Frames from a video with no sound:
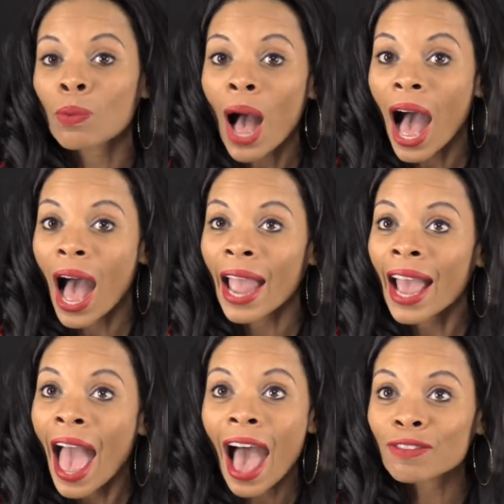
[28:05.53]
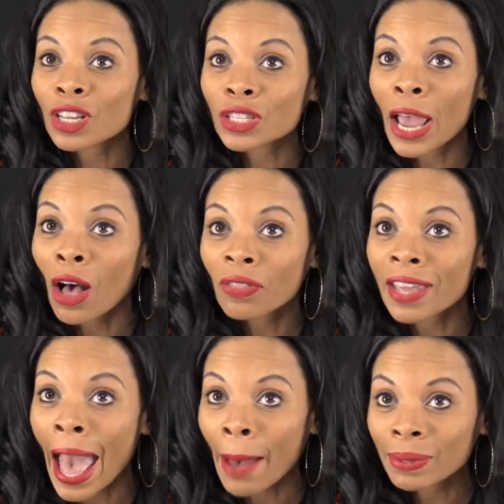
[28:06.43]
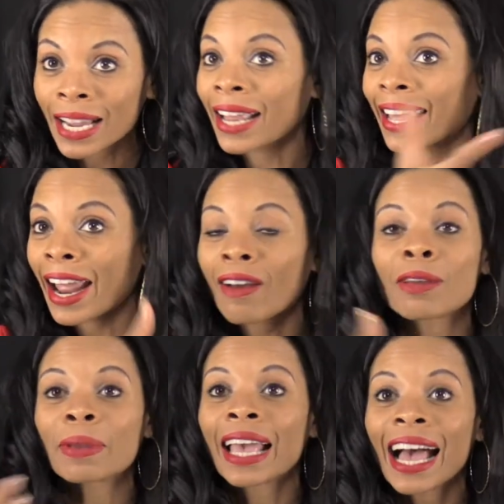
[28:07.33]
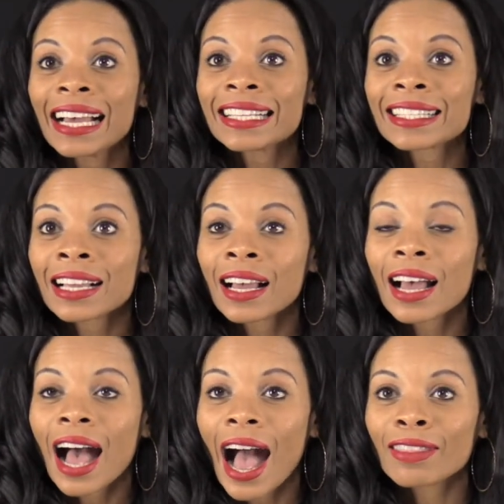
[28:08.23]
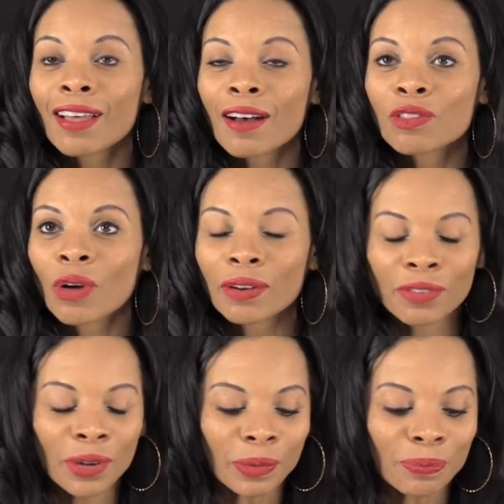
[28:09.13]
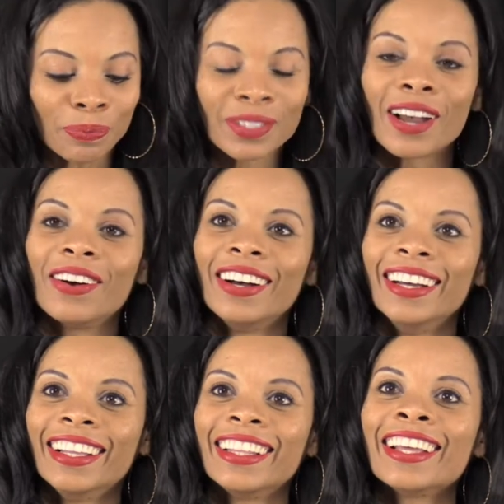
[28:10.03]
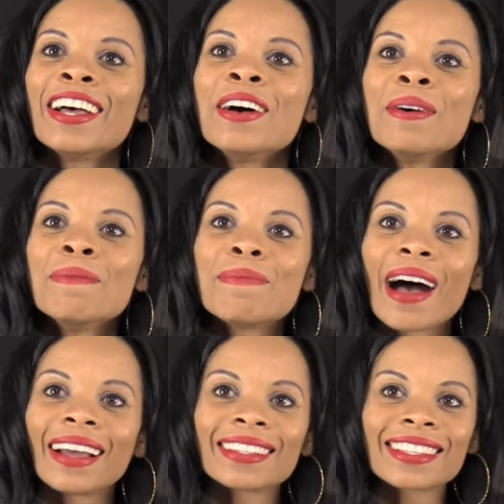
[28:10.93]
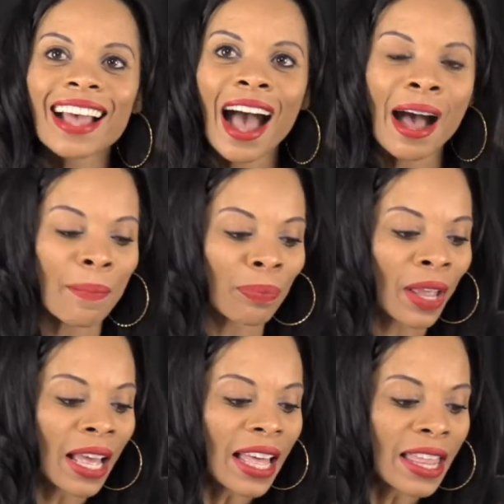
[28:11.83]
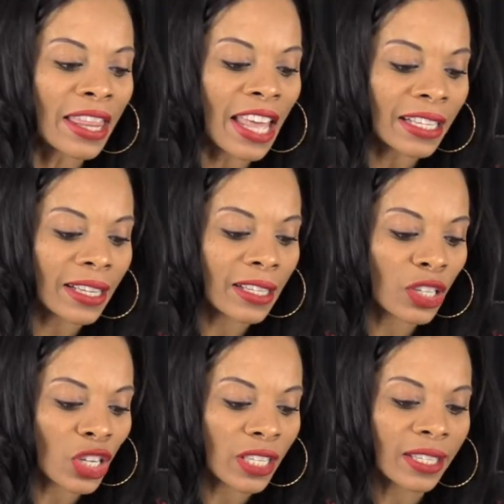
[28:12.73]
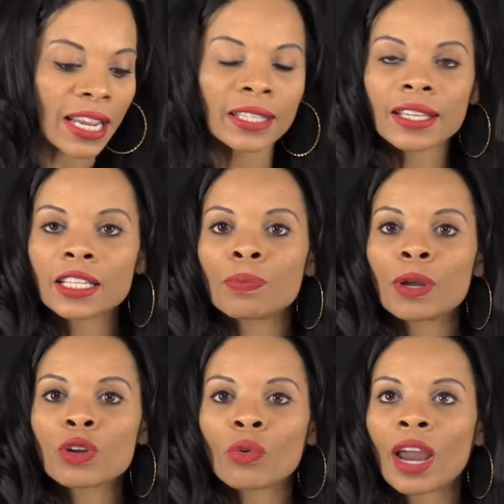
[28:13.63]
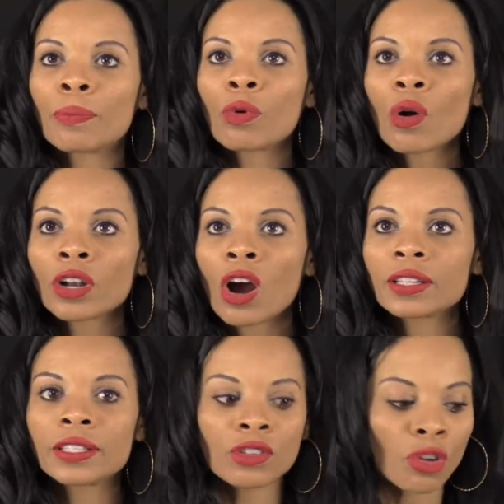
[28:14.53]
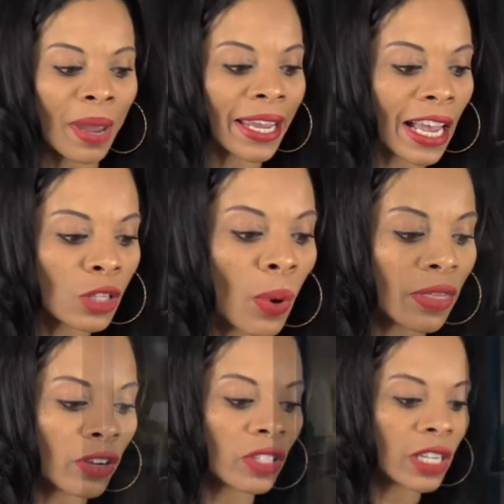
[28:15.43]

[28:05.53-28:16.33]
why I have such a healthy appetite in that area because I love great food. So, but this is just, it's been great. Broken heart syndrome. And guess what? There's